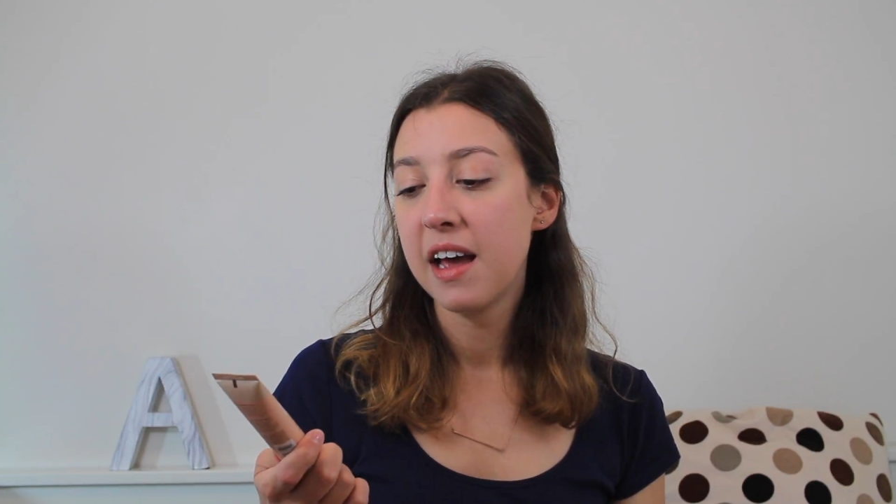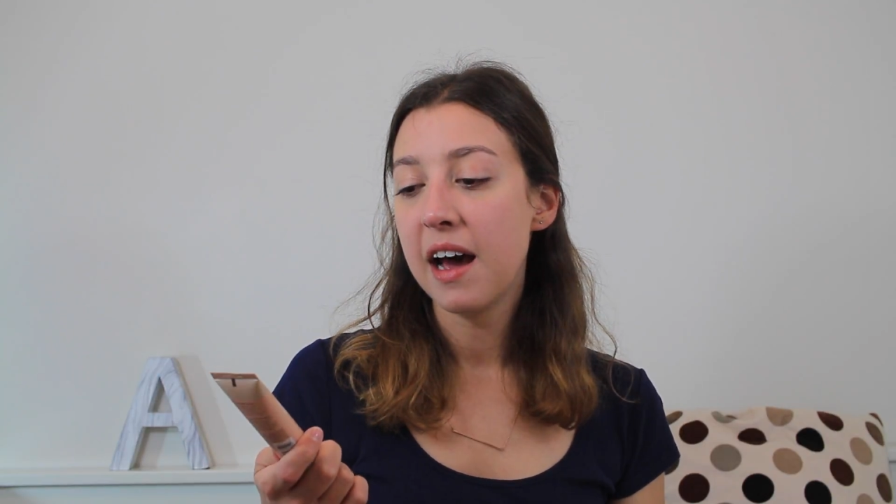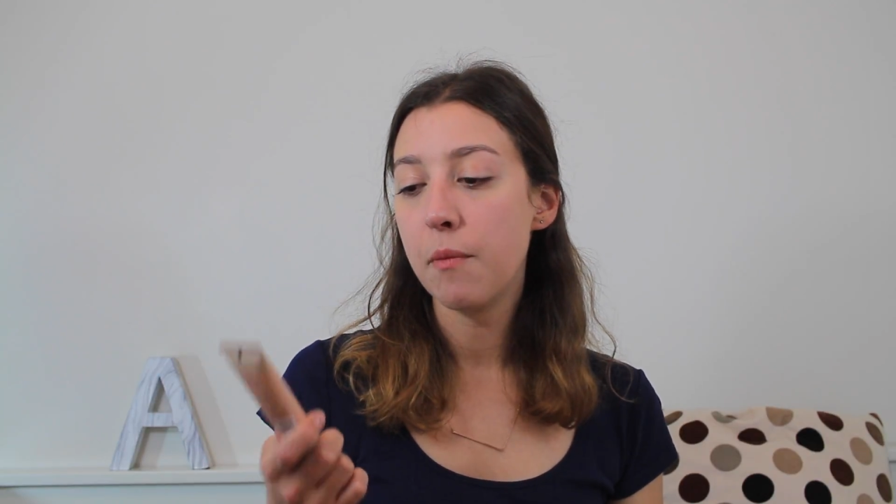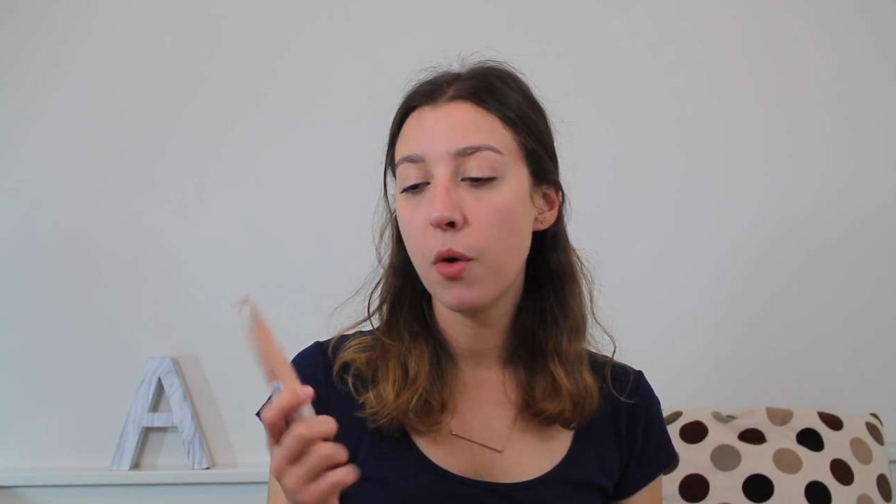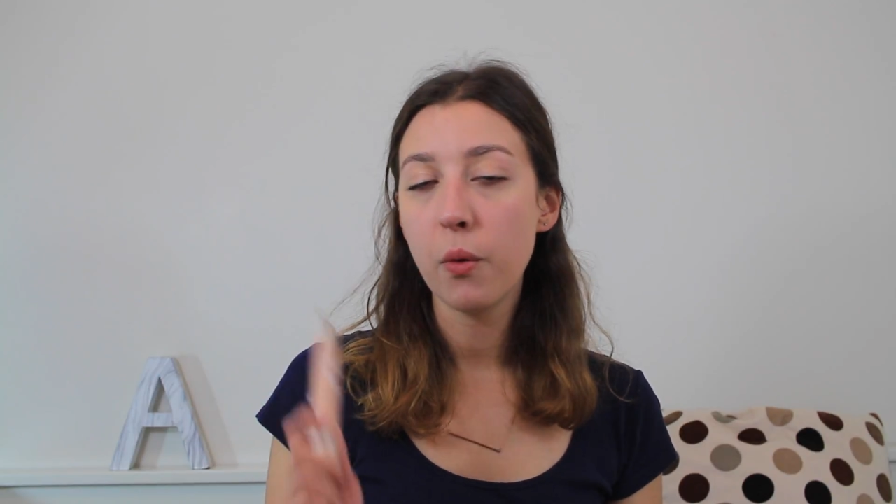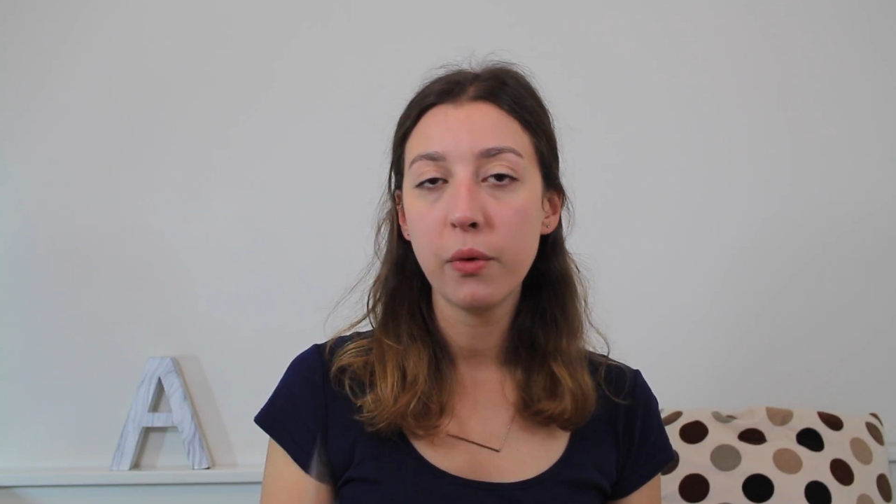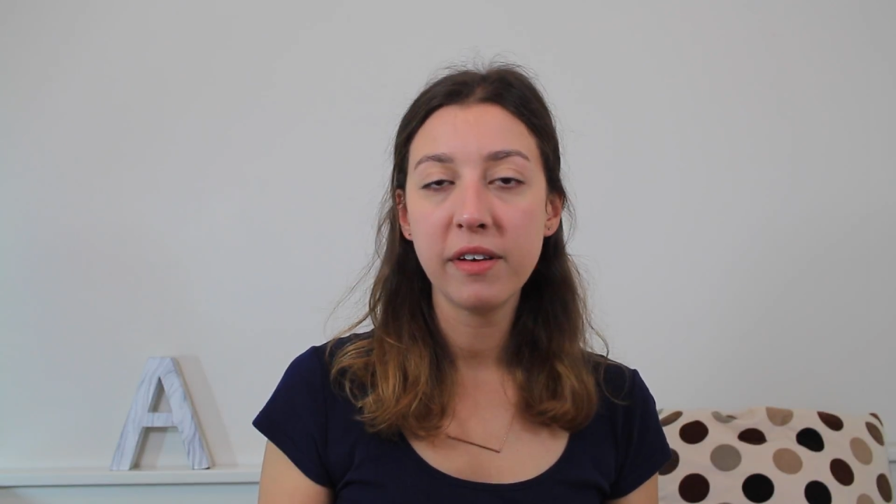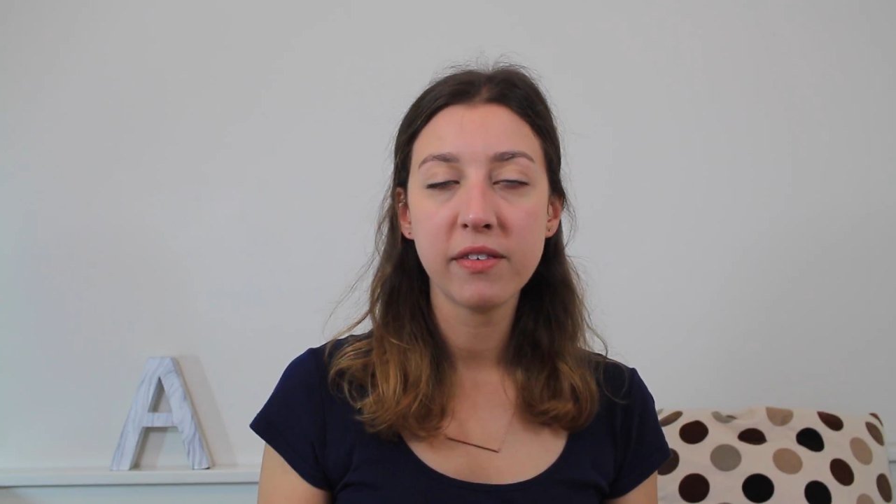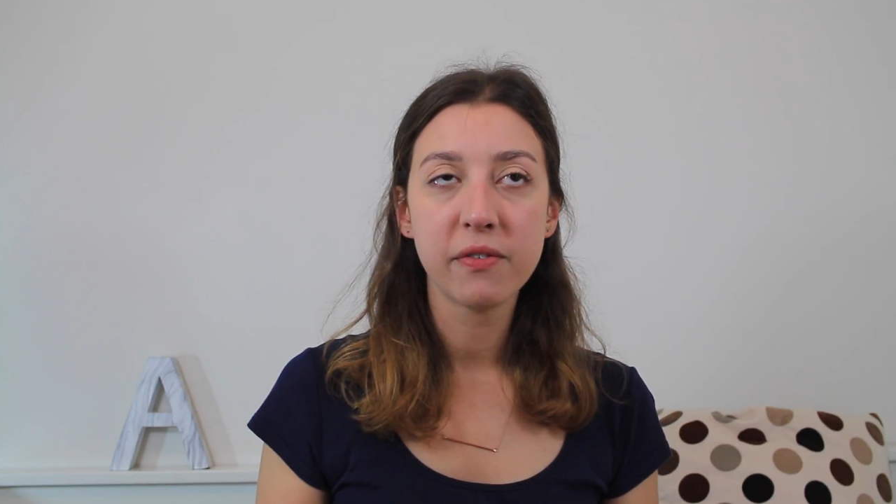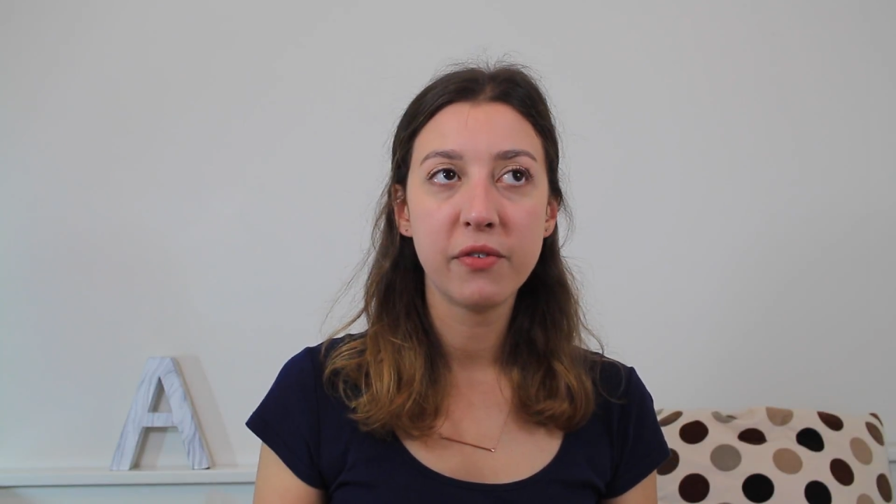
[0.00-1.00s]
I'm
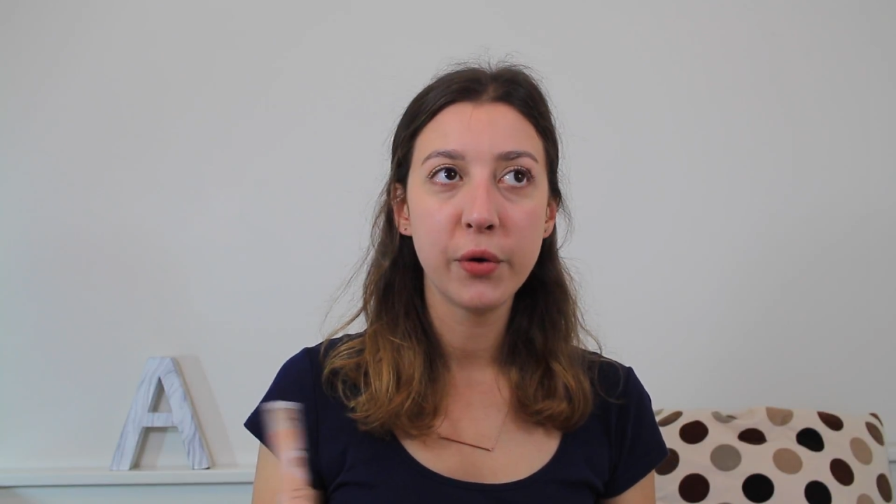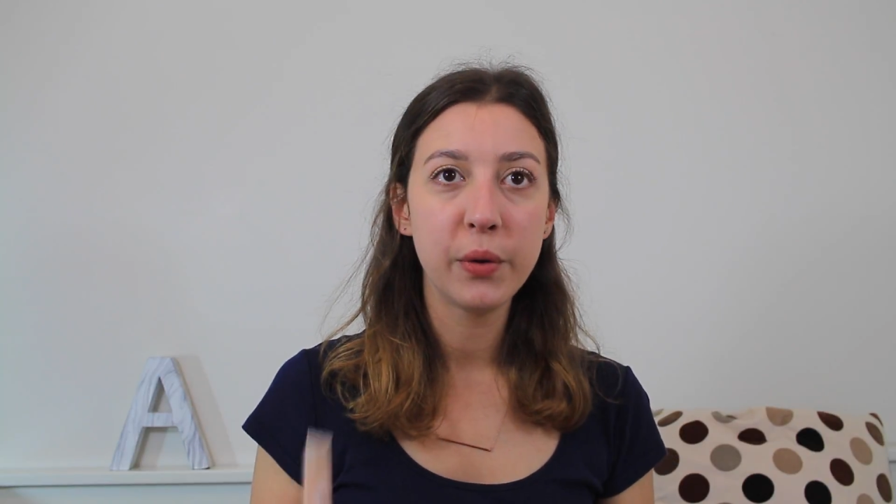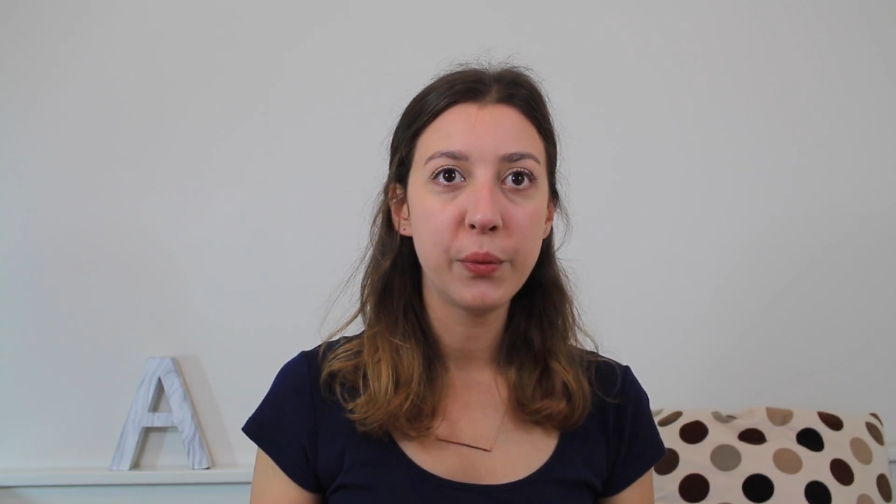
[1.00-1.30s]
always very